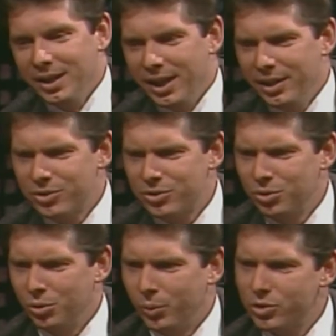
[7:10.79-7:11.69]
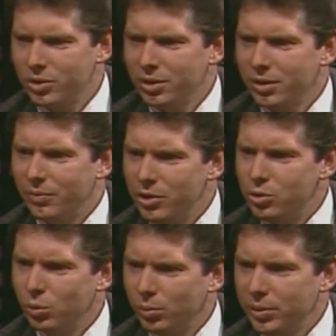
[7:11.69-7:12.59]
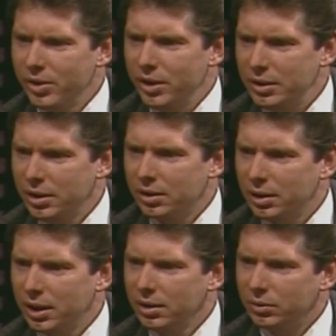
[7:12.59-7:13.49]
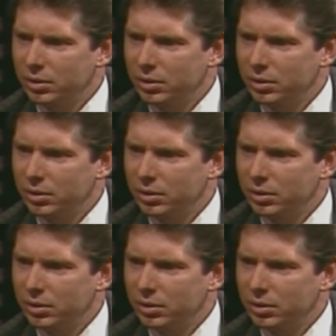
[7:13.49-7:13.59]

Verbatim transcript: As to which individual would be the younger, I don't